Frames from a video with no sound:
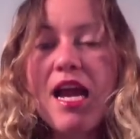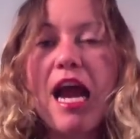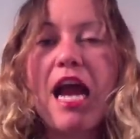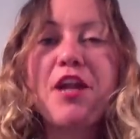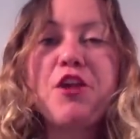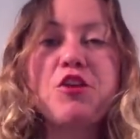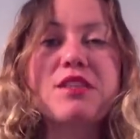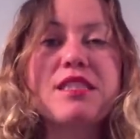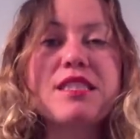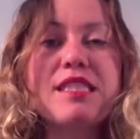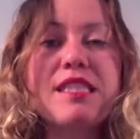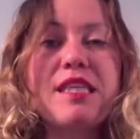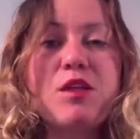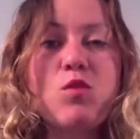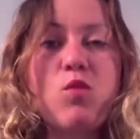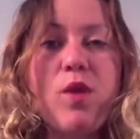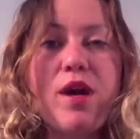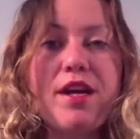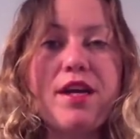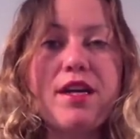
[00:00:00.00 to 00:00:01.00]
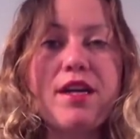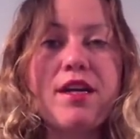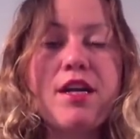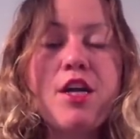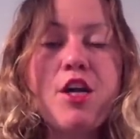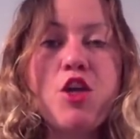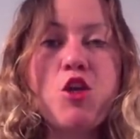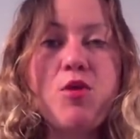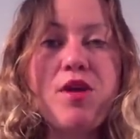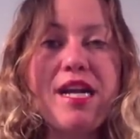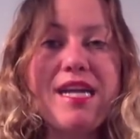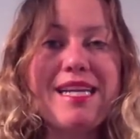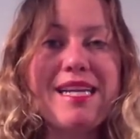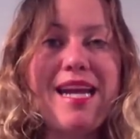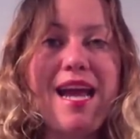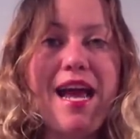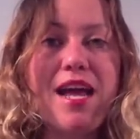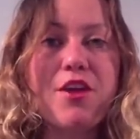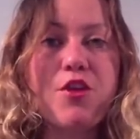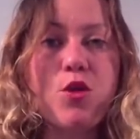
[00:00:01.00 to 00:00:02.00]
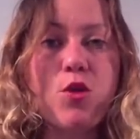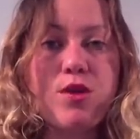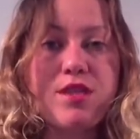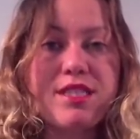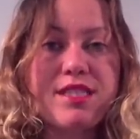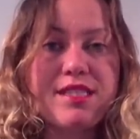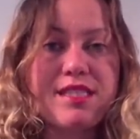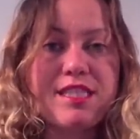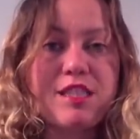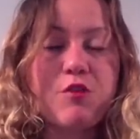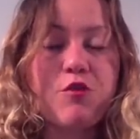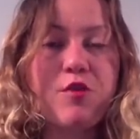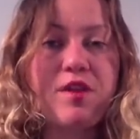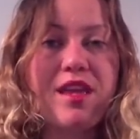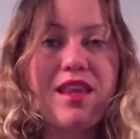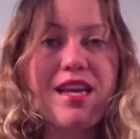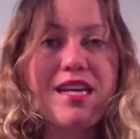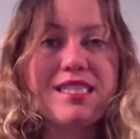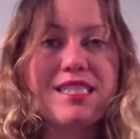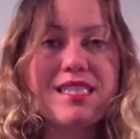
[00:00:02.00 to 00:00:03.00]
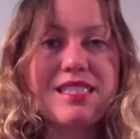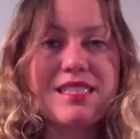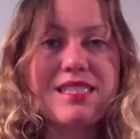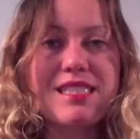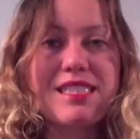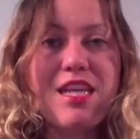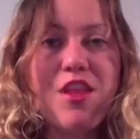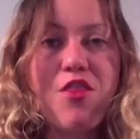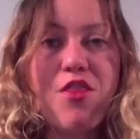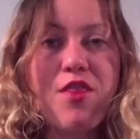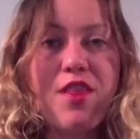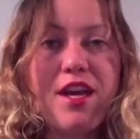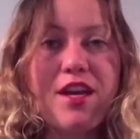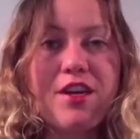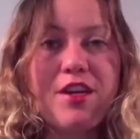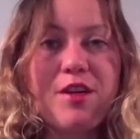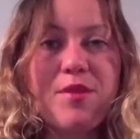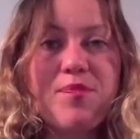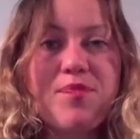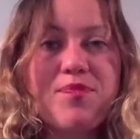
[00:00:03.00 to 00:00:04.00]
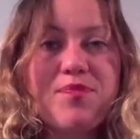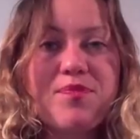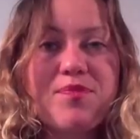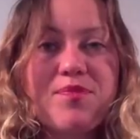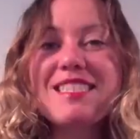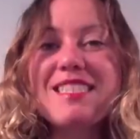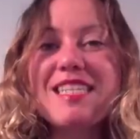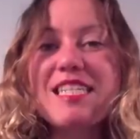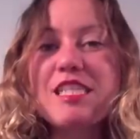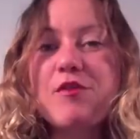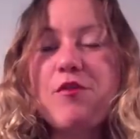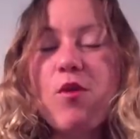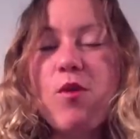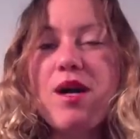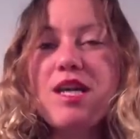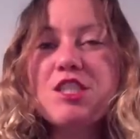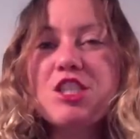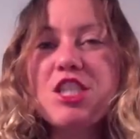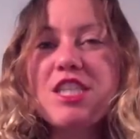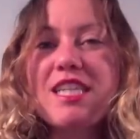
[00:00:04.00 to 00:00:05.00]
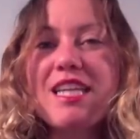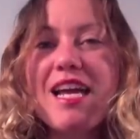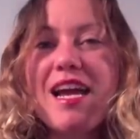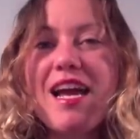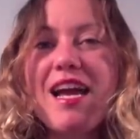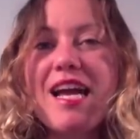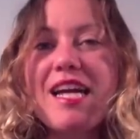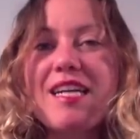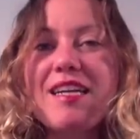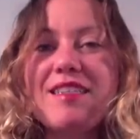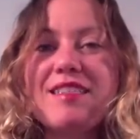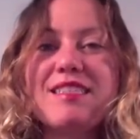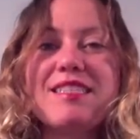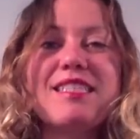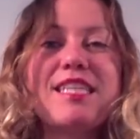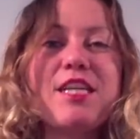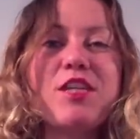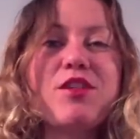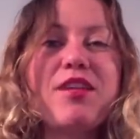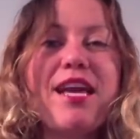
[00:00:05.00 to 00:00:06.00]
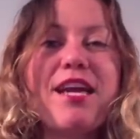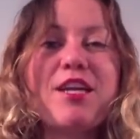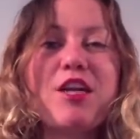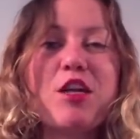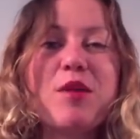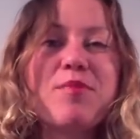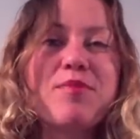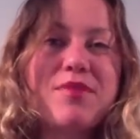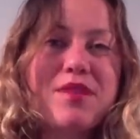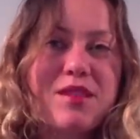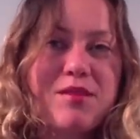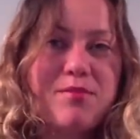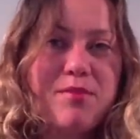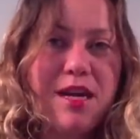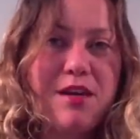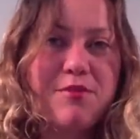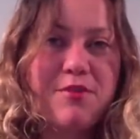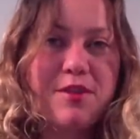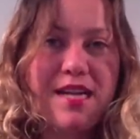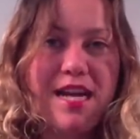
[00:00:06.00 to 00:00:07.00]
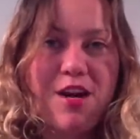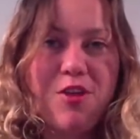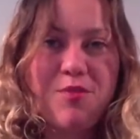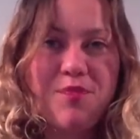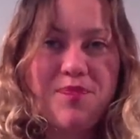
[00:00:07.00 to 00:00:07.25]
and you'll see where you can get those six free lessons there. Thanks for watching, and I'll see you later. Bye for now.